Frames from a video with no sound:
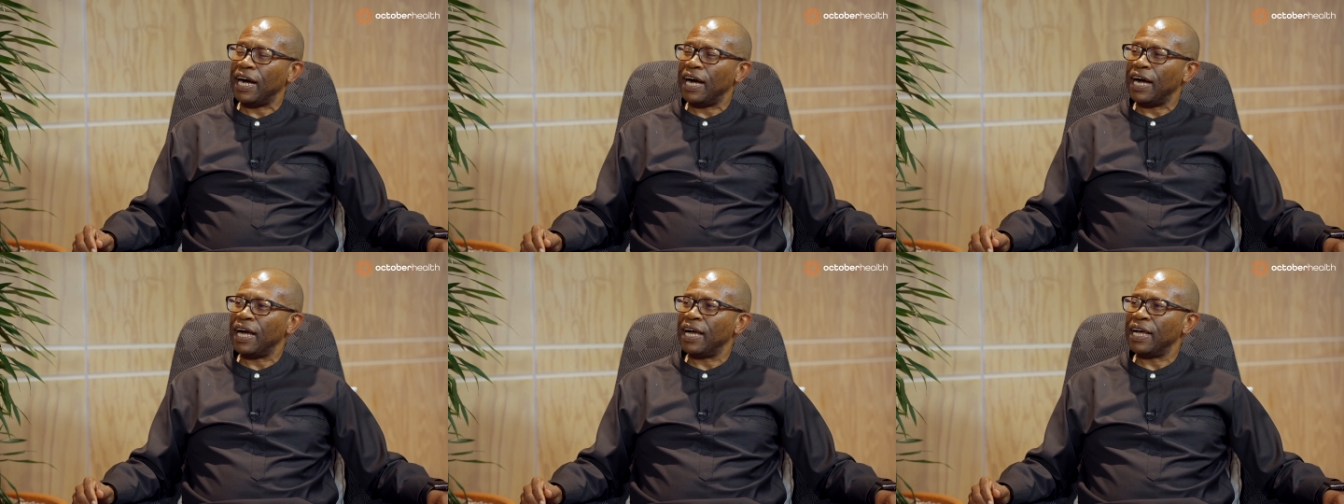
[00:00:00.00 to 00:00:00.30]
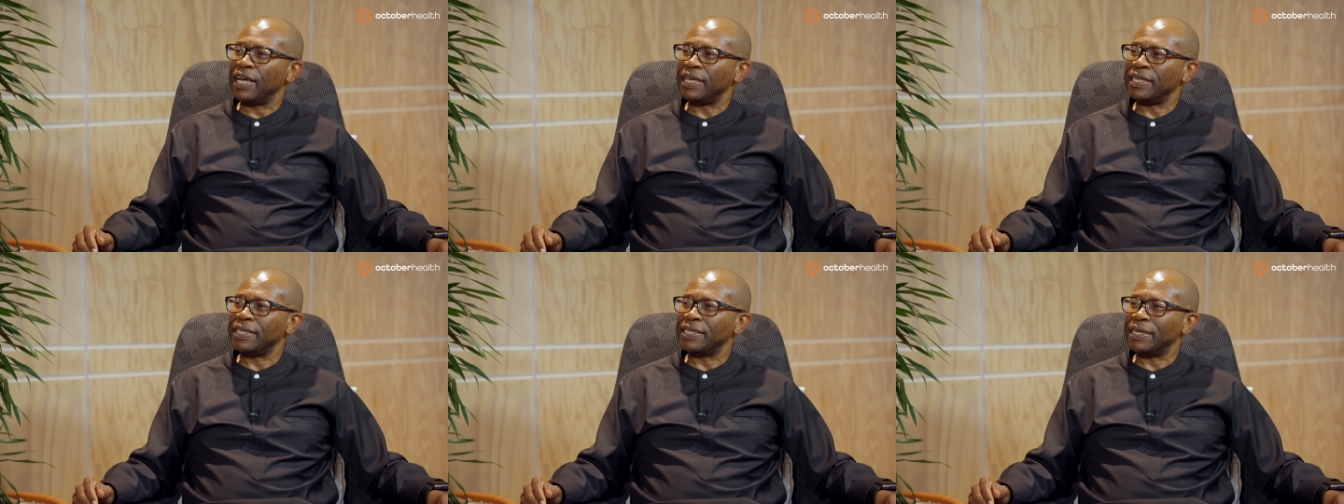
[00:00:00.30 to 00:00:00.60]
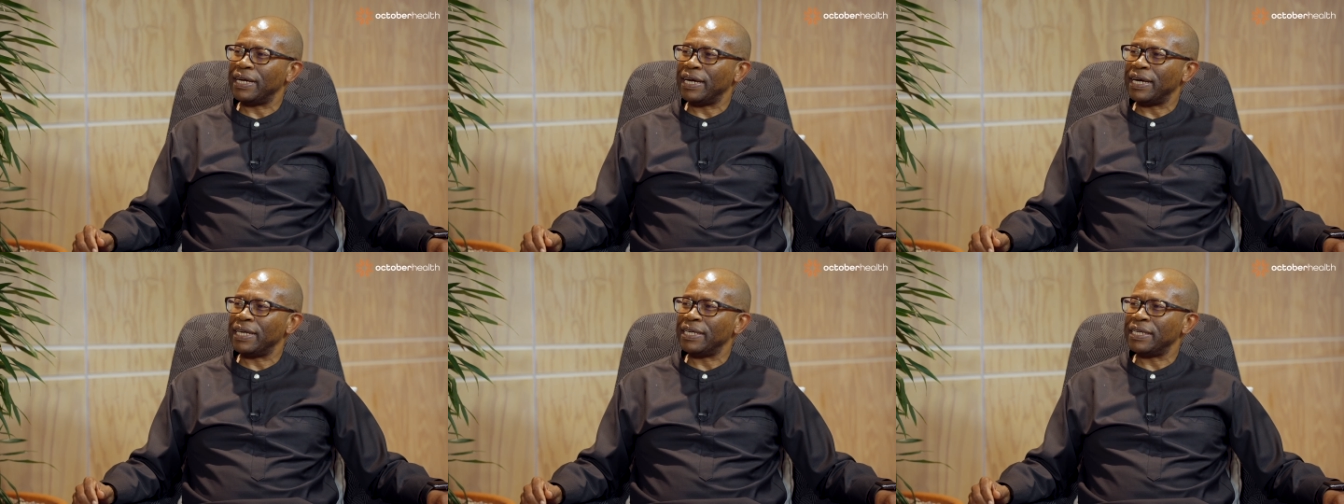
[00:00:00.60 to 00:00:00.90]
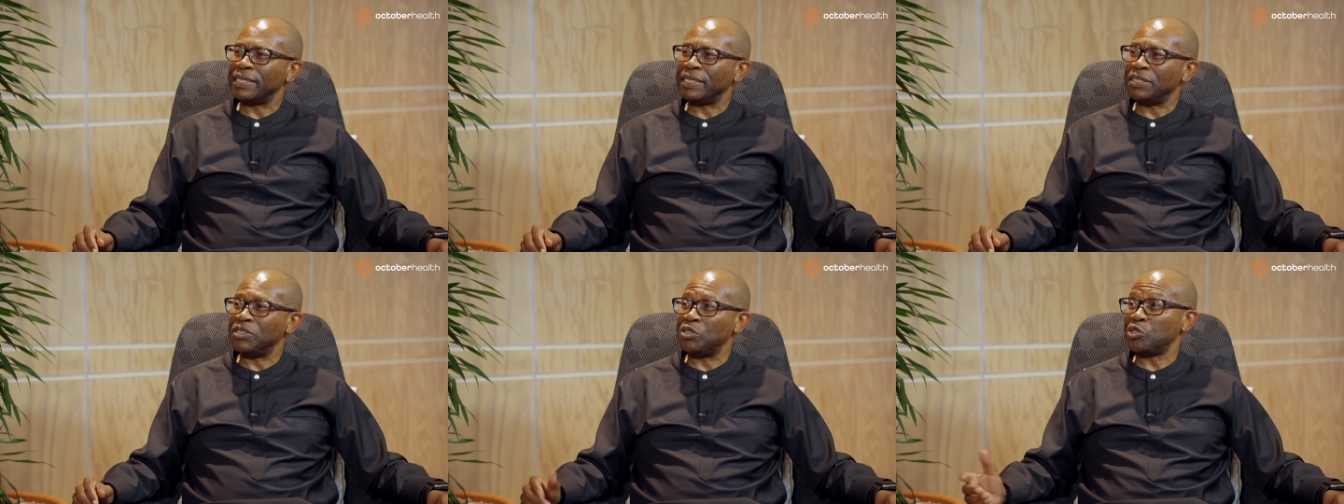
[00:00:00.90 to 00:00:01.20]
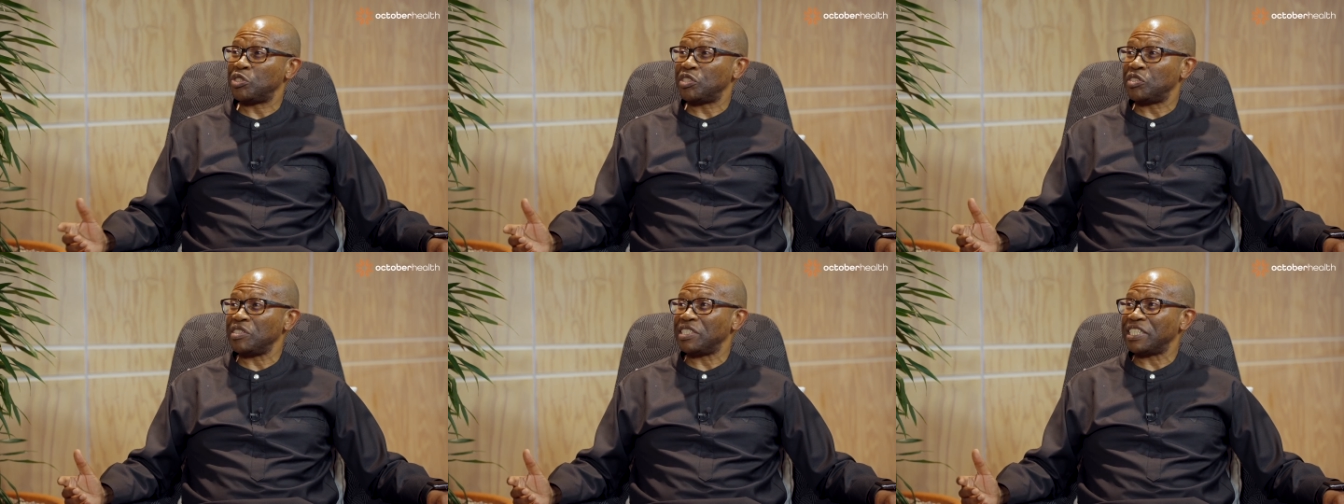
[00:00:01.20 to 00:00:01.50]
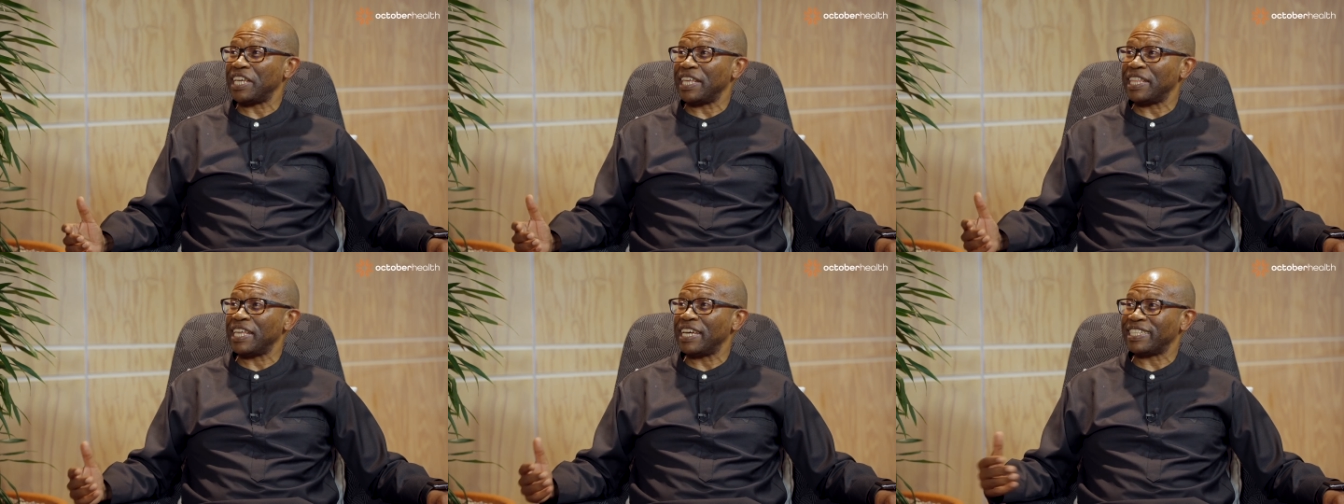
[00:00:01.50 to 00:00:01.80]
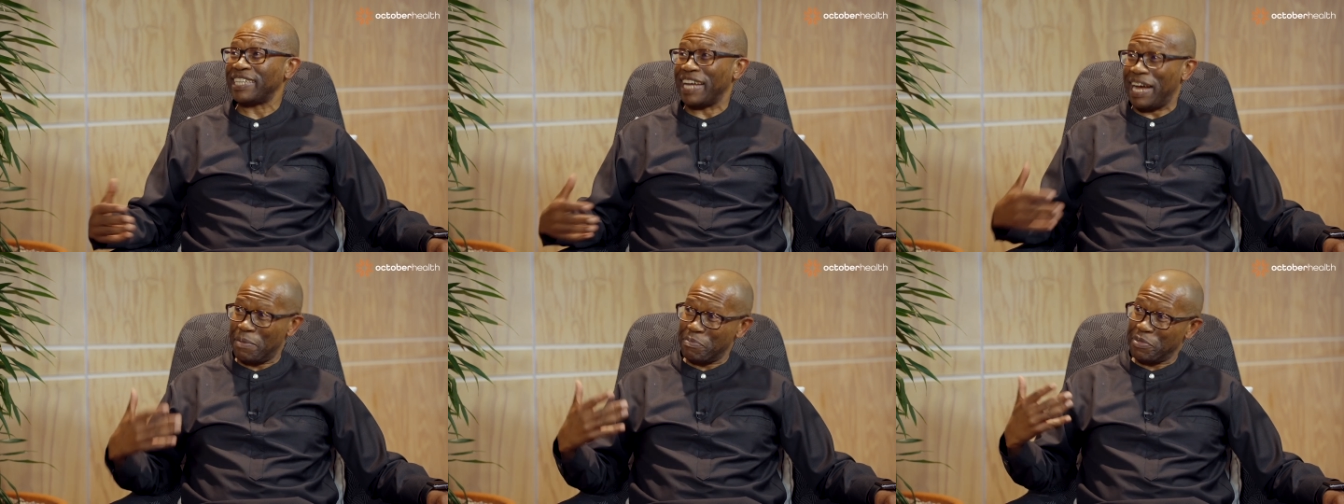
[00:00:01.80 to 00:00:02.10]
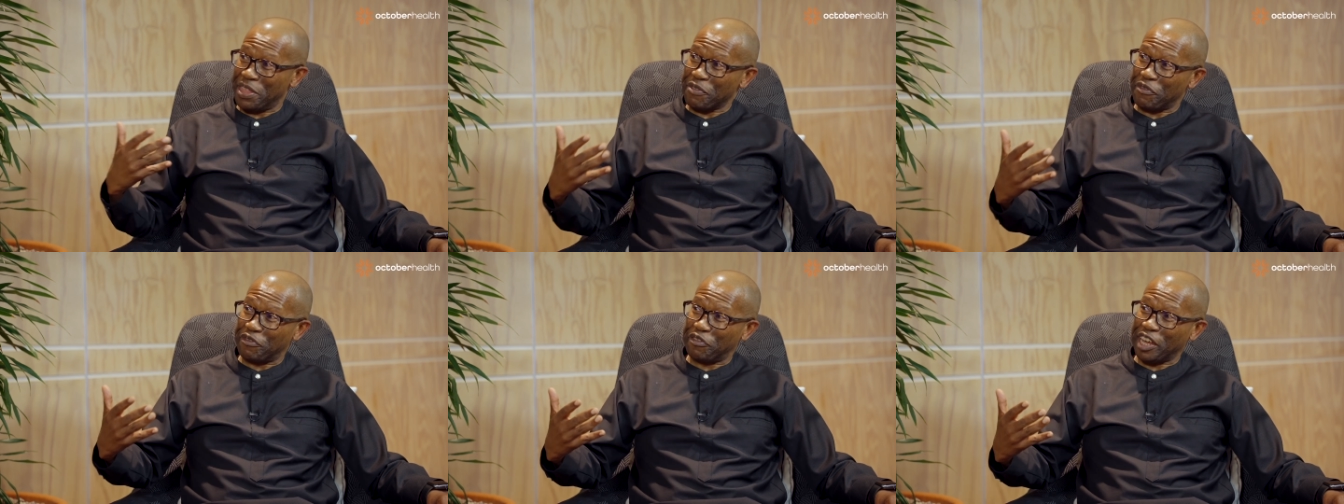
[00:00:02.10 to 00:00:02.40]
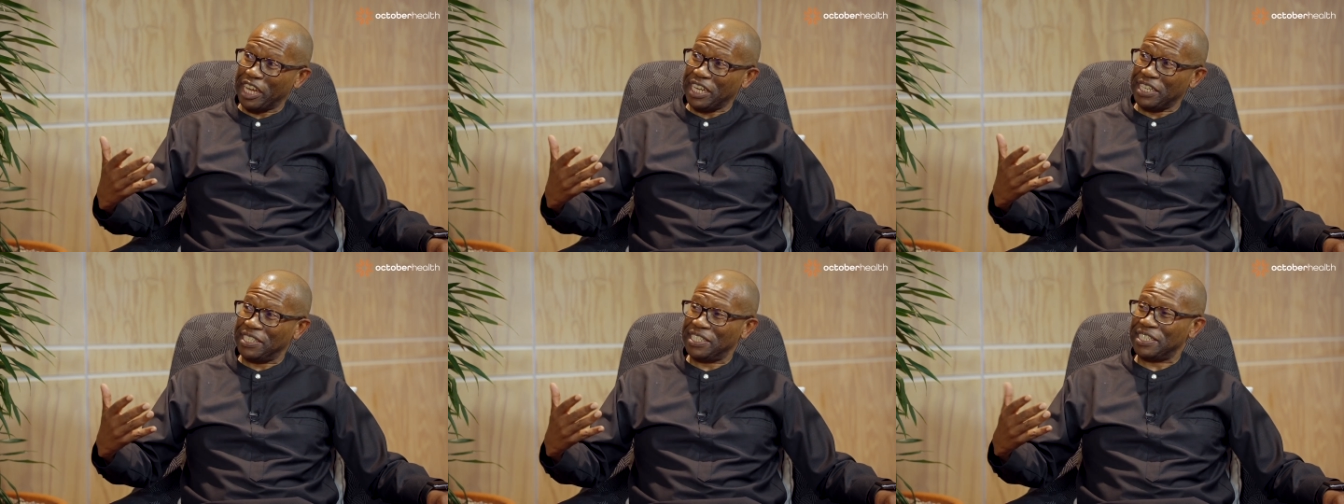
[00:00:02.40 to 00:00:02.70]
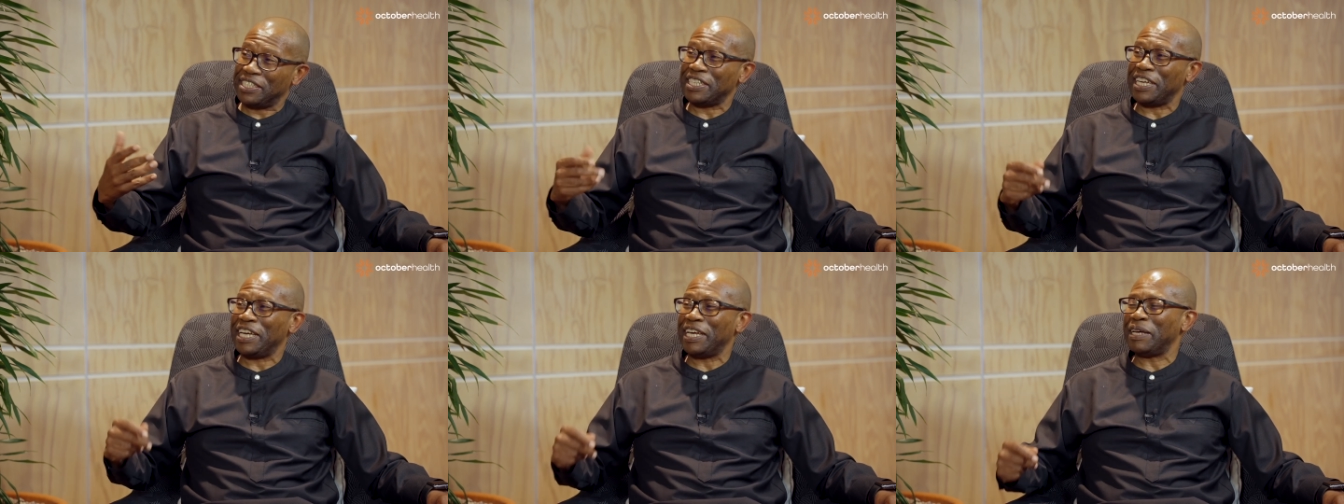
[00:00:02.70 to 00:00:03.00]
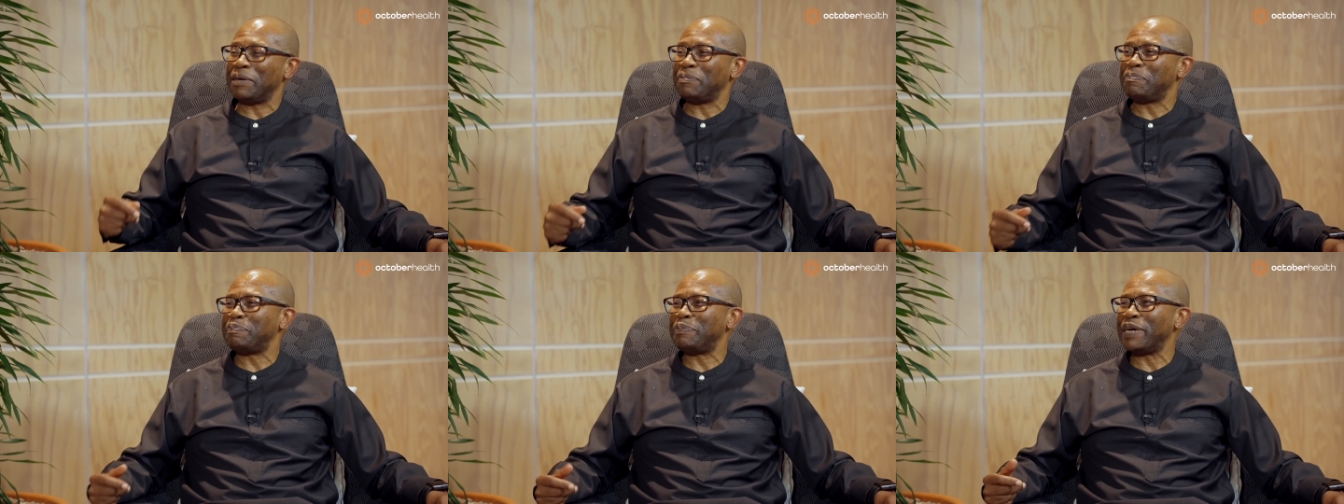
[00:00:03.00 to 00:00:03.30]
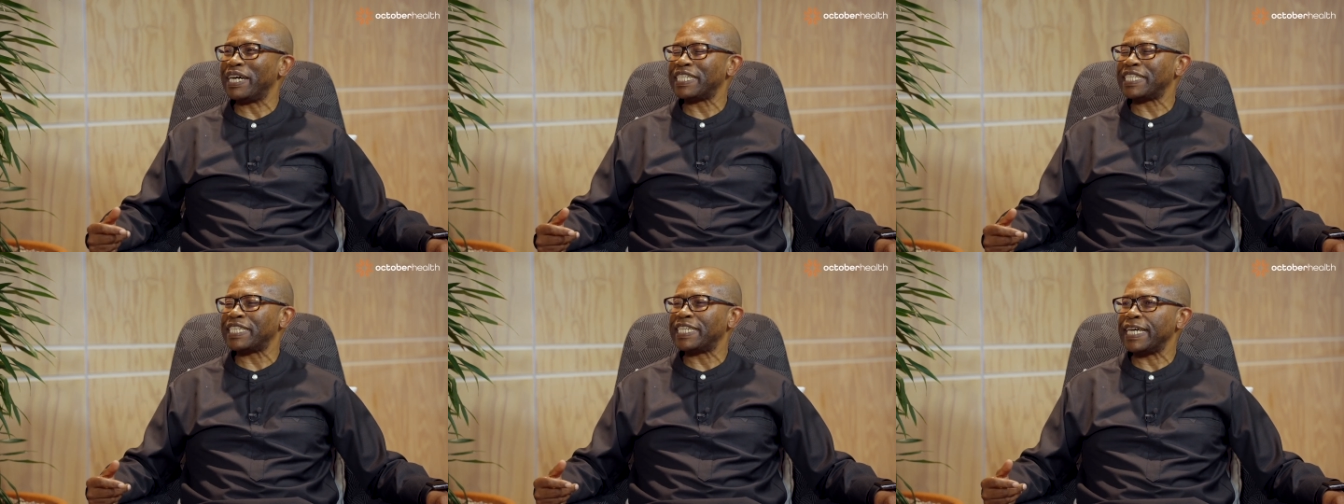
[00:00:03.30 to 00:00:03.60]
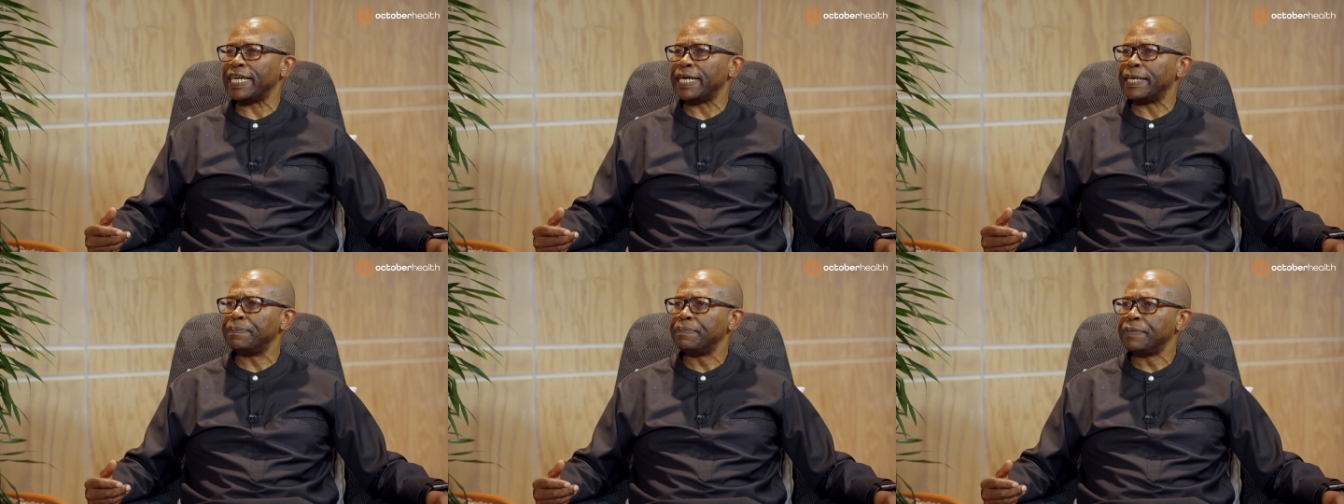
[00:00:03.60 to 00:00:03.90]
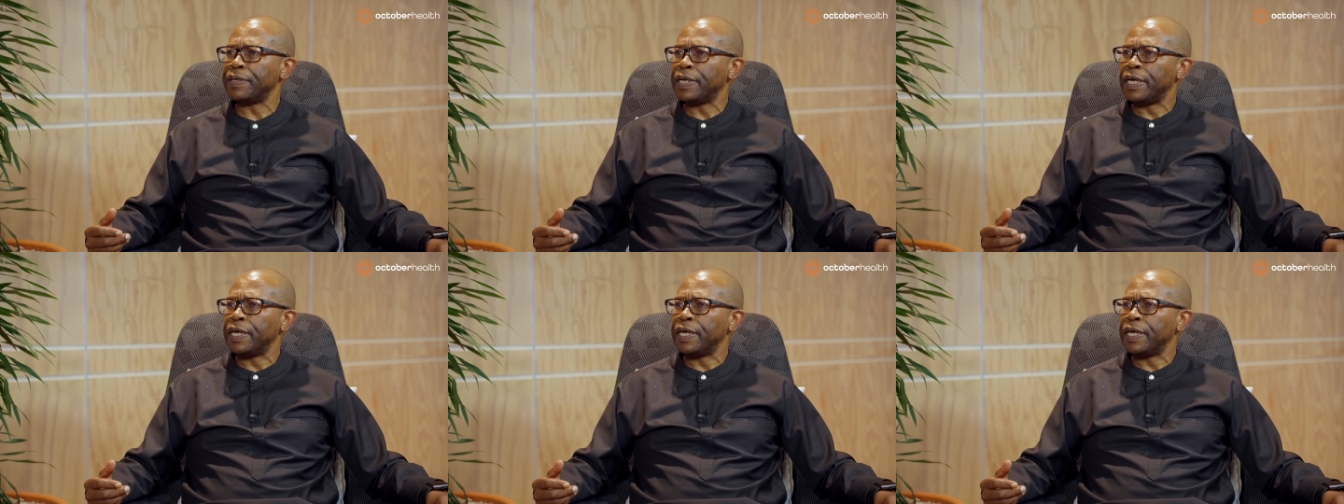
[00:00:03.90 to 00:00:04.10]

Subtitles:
I used to say that I'm the face, but I